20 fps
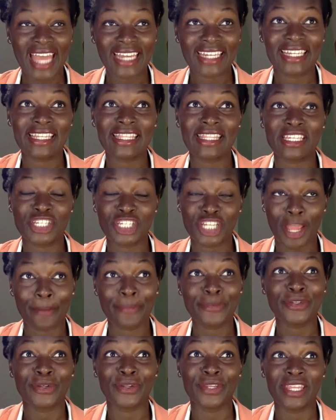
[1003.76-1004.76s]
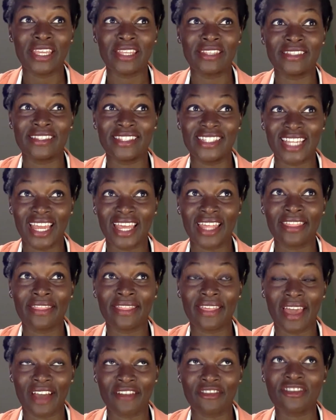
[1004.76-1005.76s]
added the chapter on his
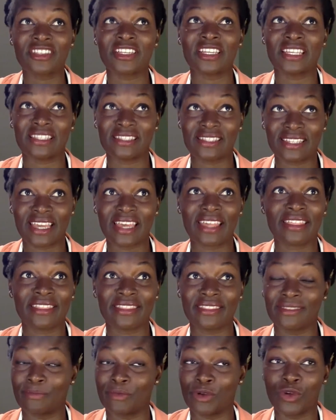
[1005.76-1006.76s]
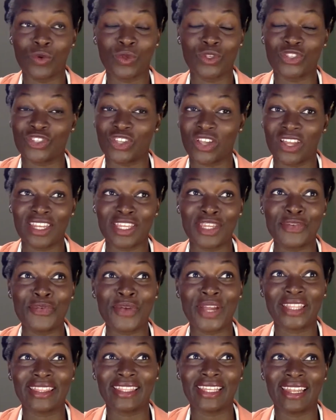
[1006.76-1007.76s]
death after his death. The book was done. He
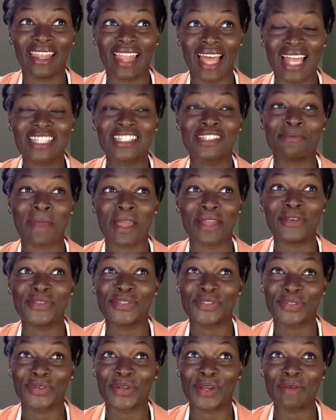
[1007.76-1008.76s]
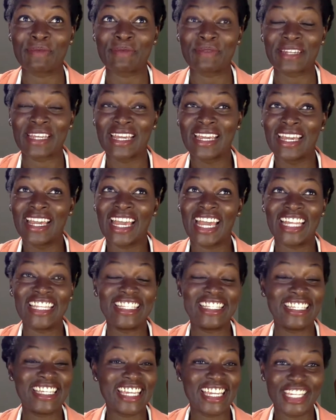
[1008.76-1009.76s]
read the last manuscript,
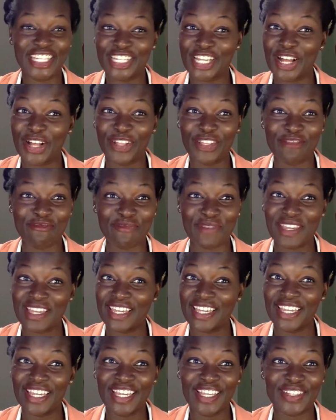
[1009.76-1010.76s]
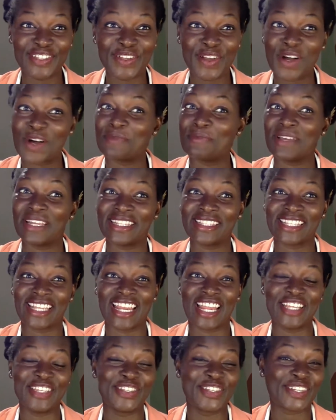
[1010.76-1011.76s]
had DHL'd me his comments,
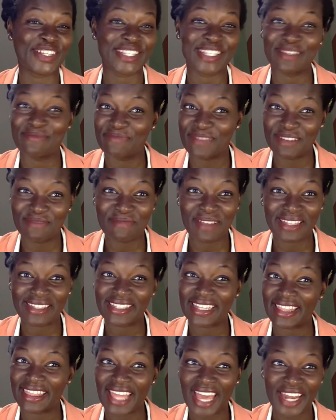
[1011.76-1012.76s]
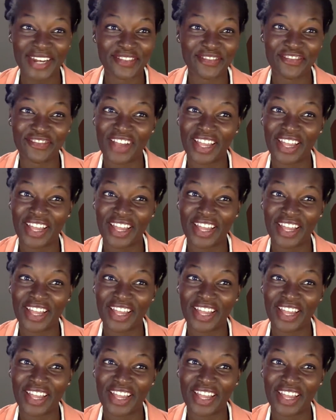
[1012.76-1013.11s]
and I just implemented that and